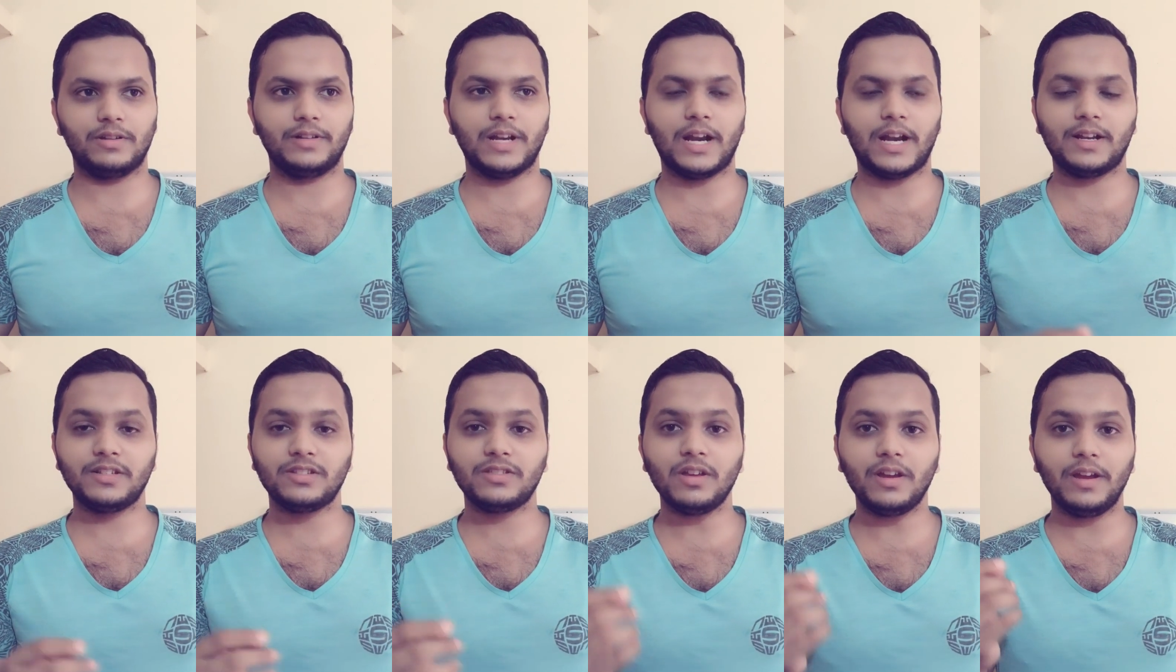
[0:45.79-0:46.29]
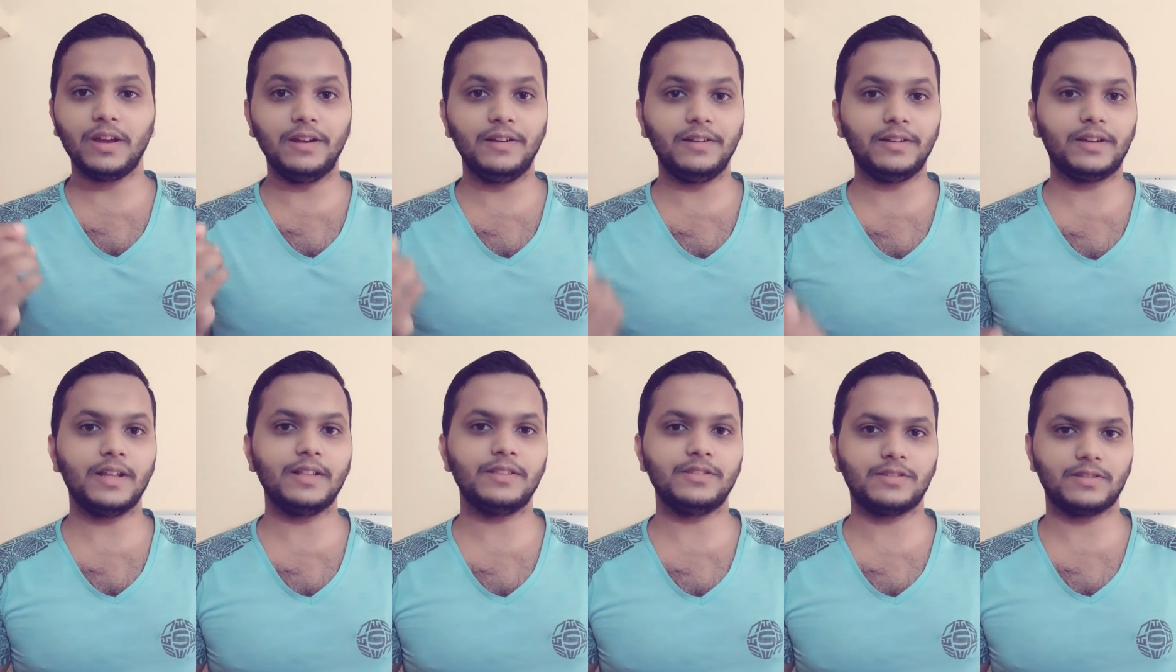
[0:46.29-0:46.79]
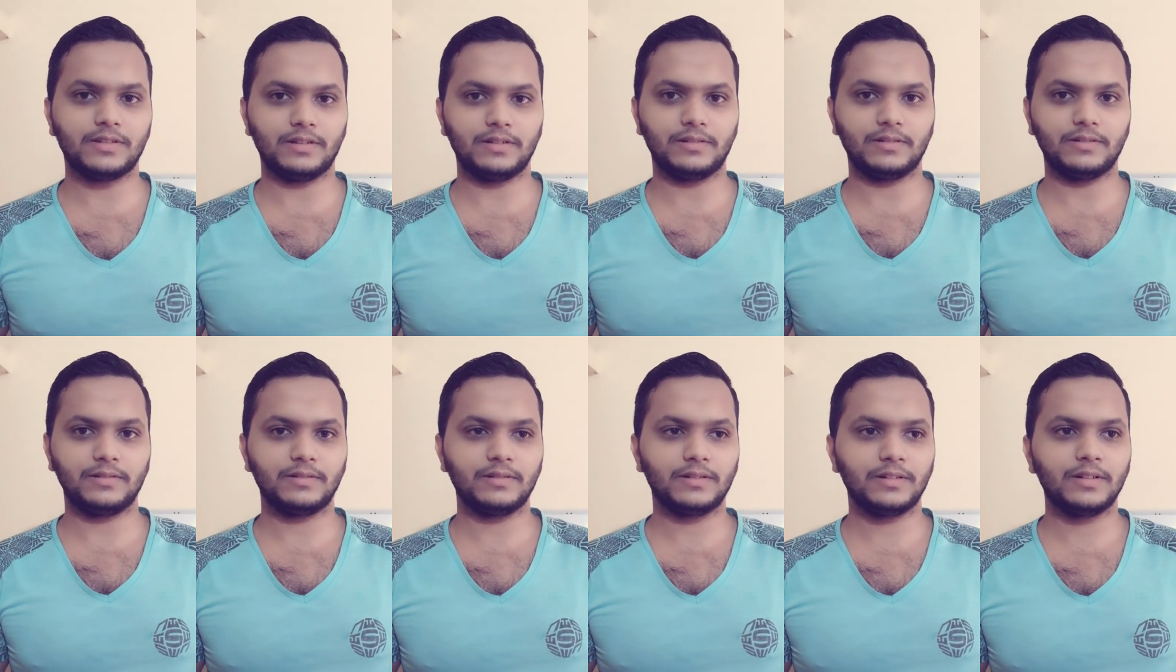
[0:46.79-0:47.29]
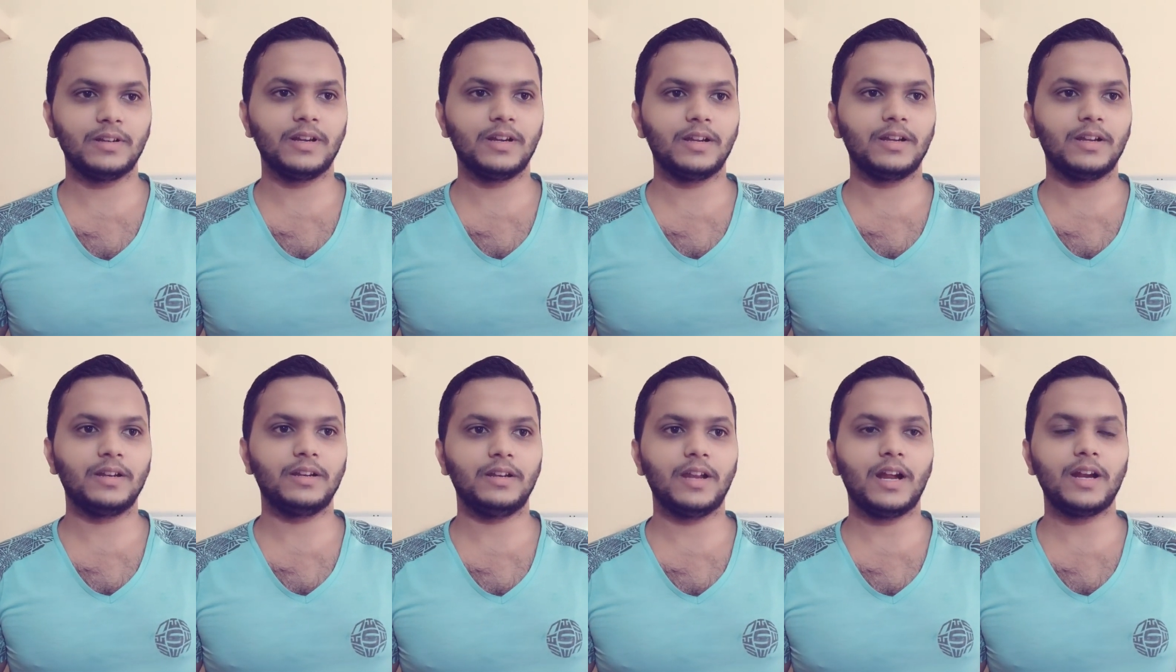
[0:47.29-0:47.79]
That is the intention,
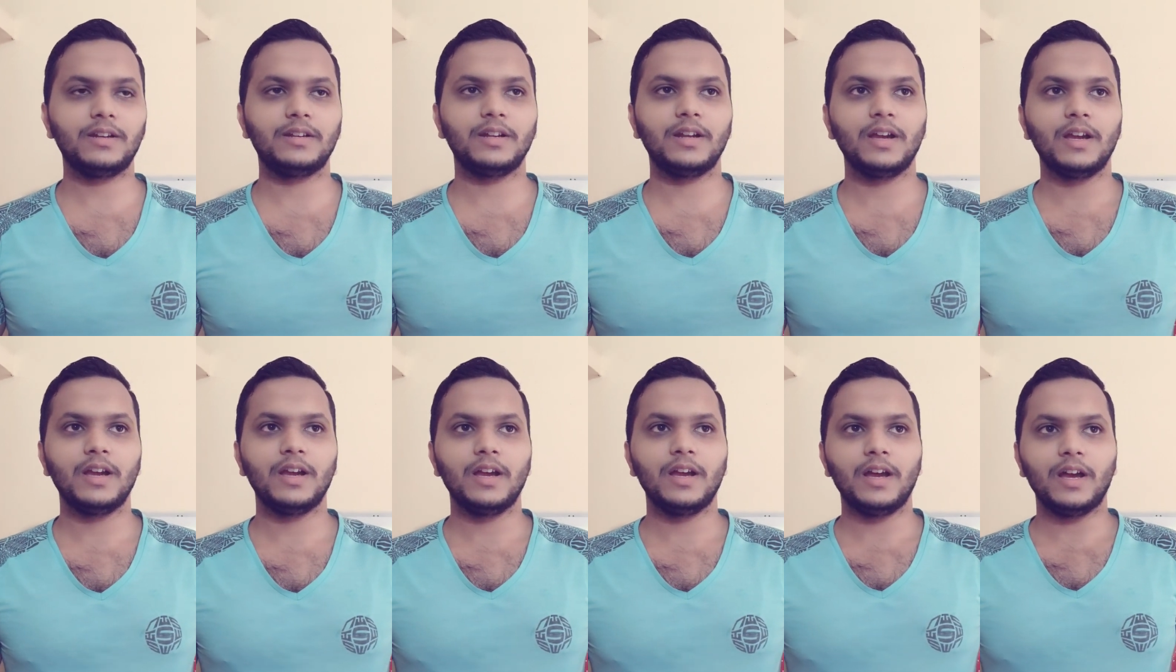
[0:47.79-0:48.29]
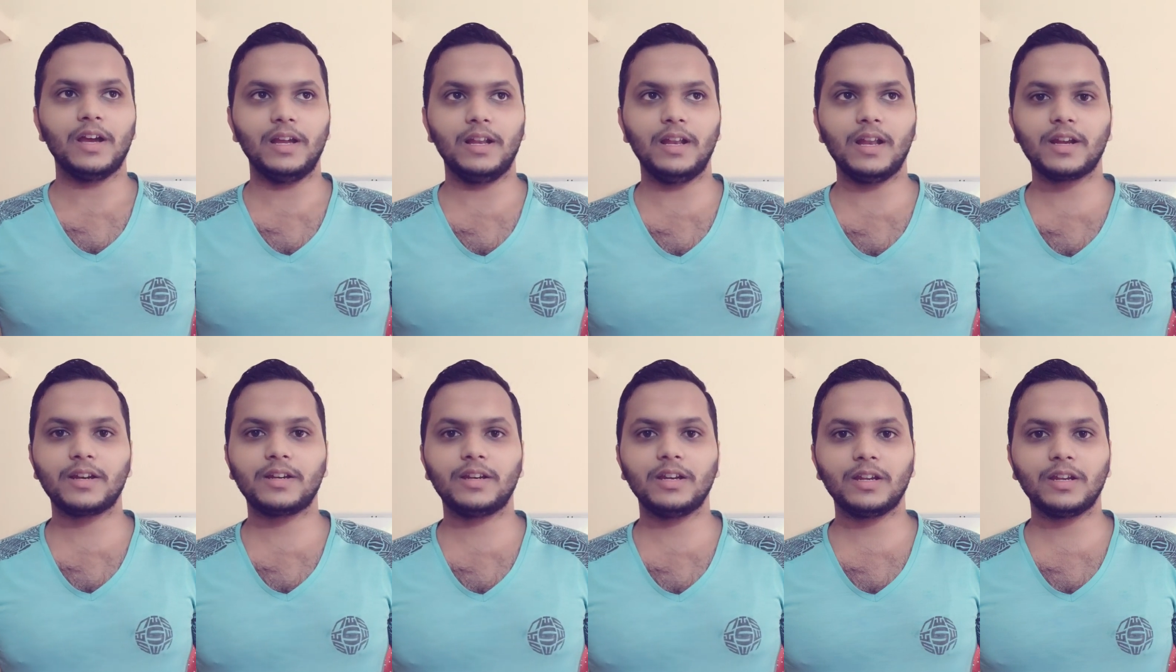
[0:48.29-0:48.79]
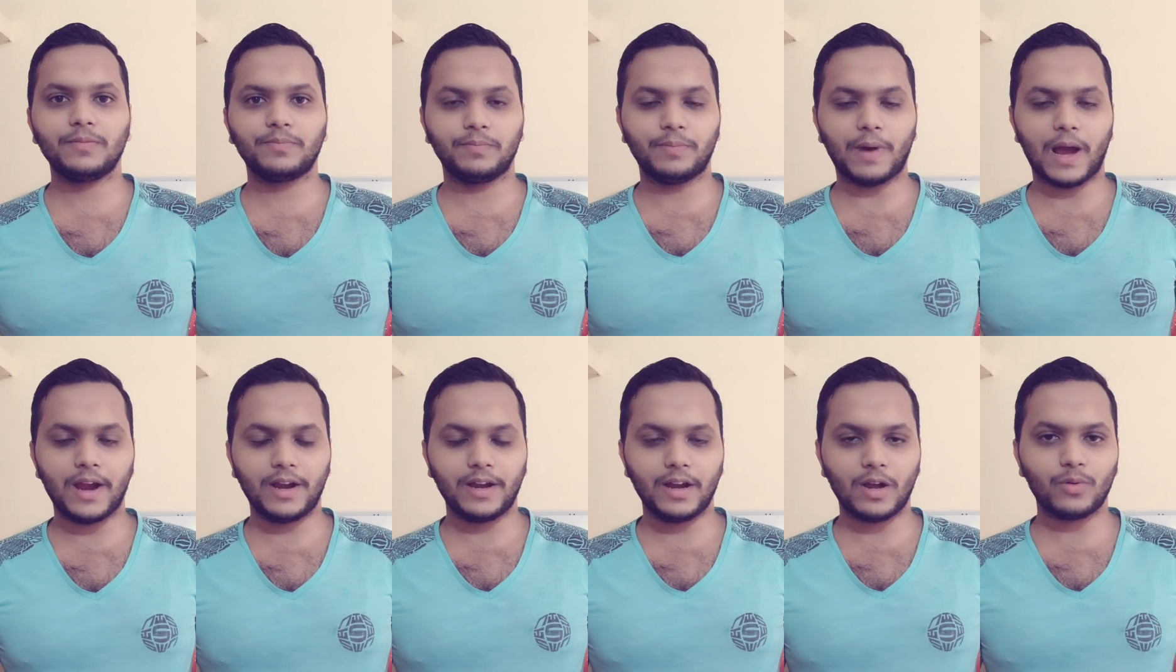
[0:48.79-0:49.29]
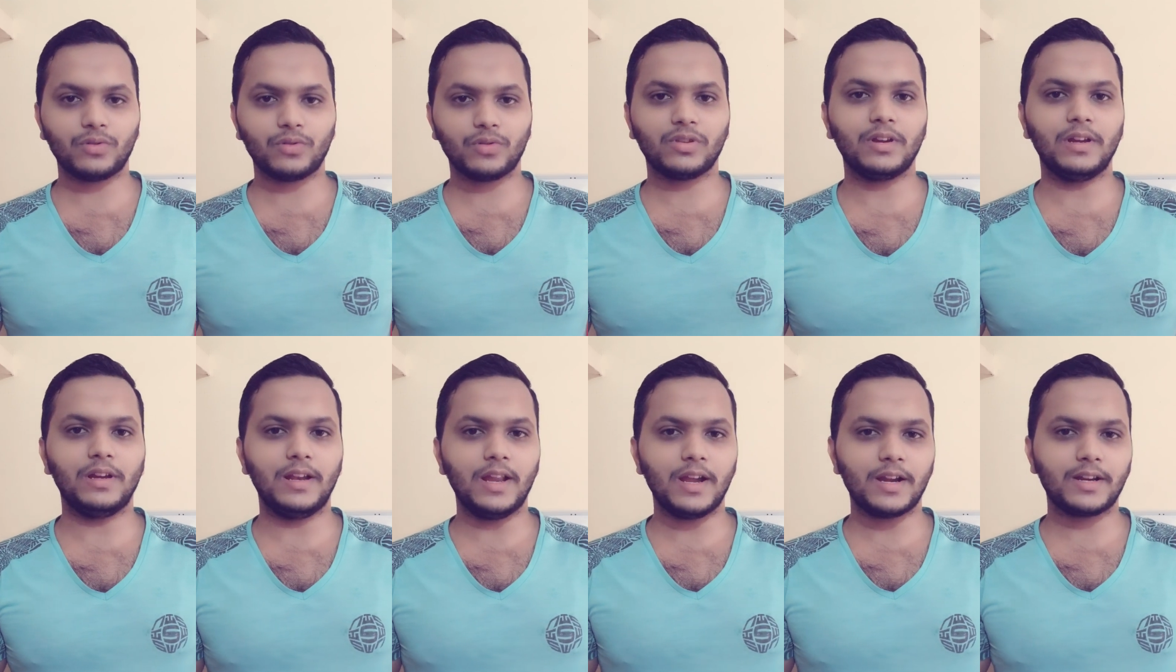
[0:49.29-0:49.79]
that electric find out the
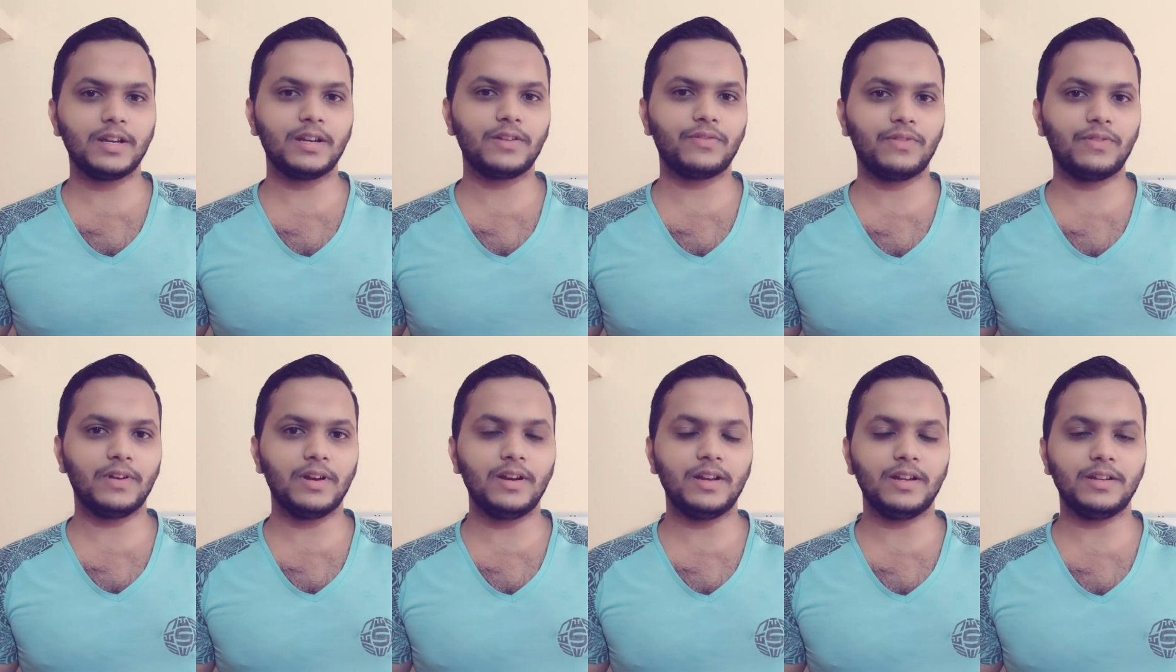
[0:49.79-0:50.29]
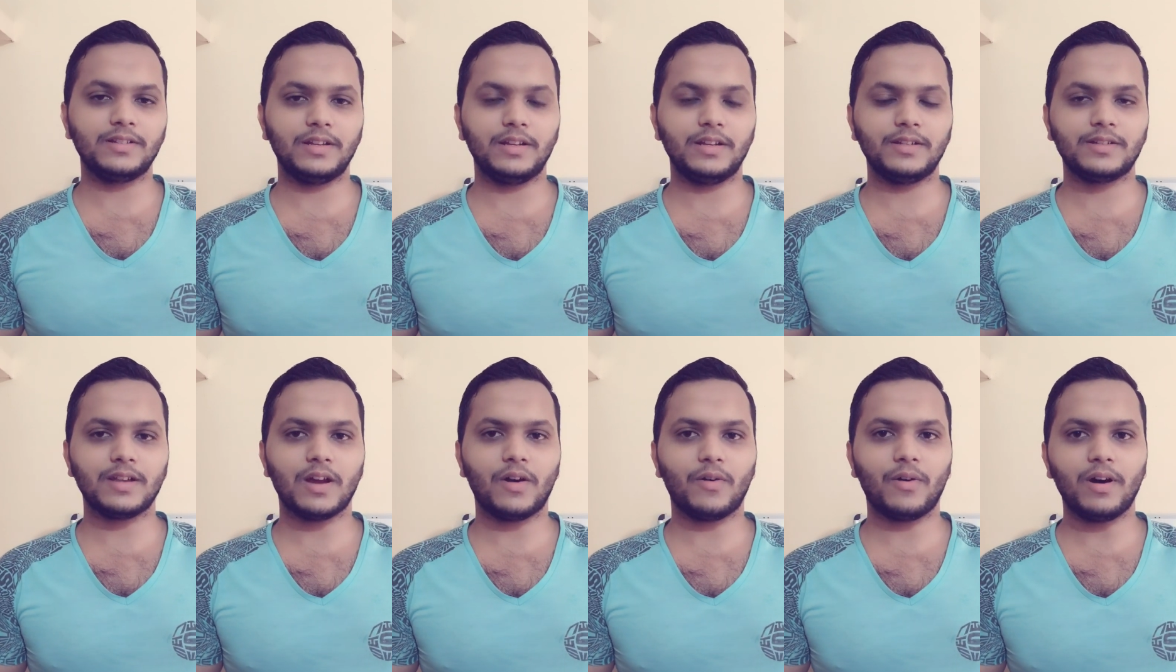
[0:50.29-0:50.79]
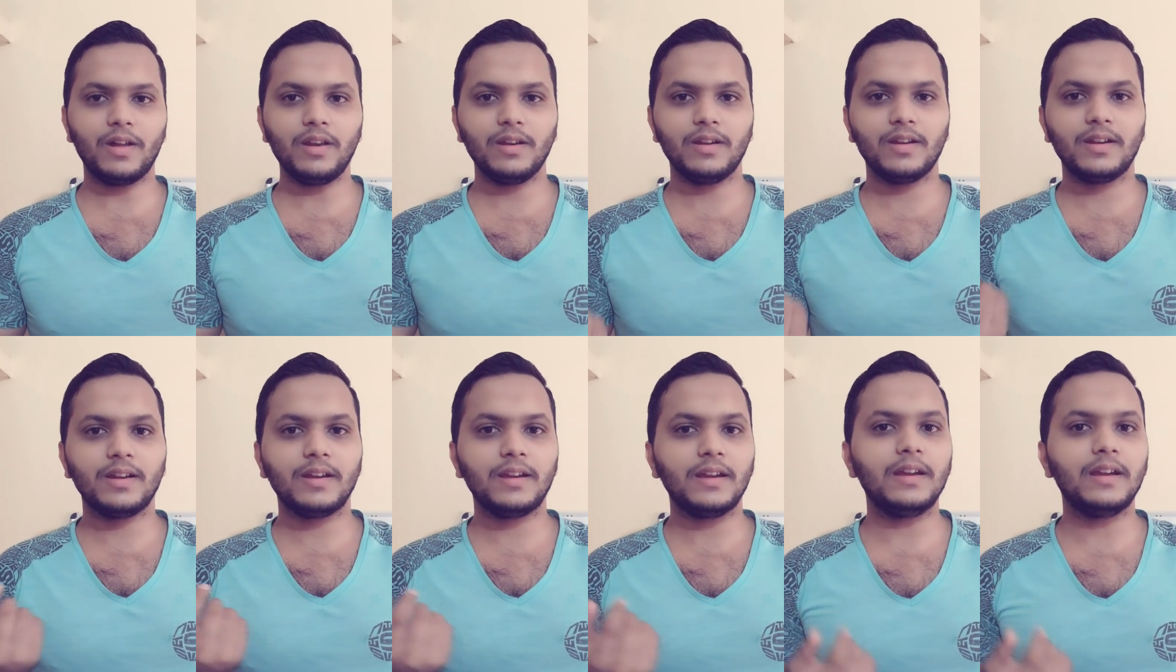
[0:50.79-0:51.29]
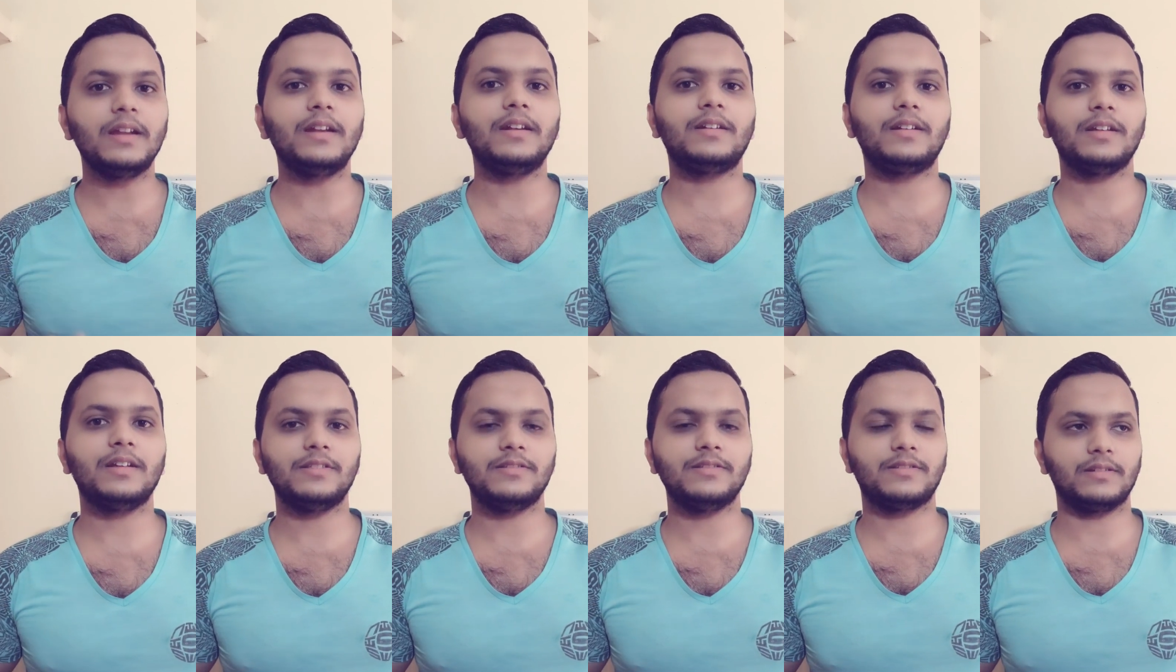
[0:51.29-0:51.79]
electric field is our
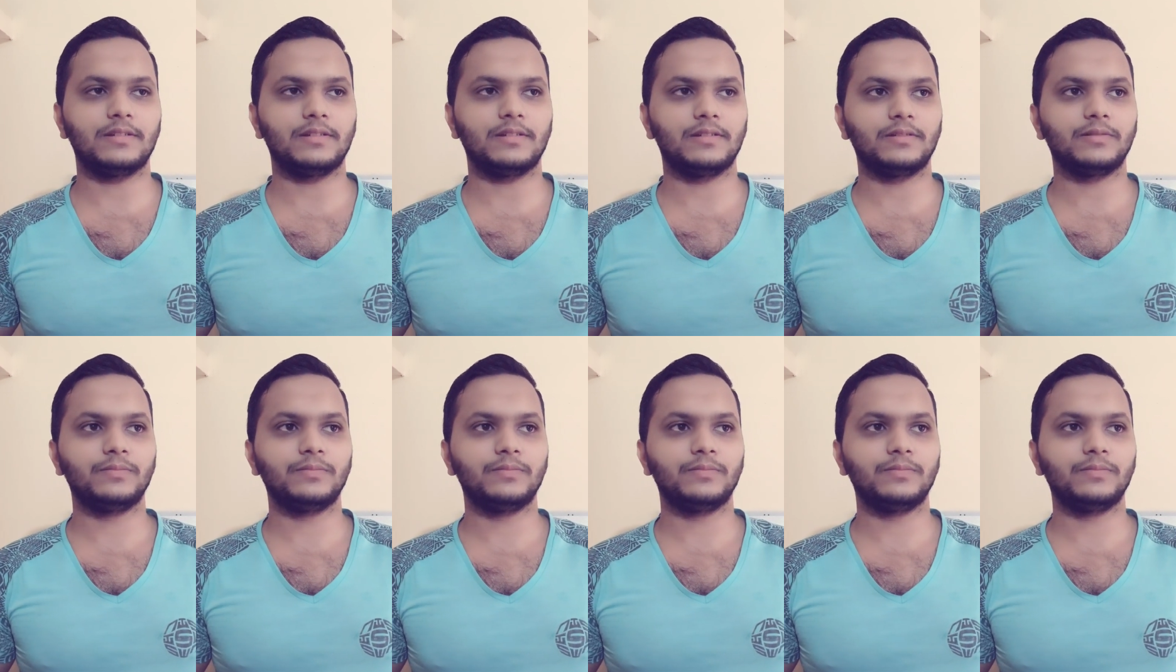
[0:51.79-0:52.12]
intention.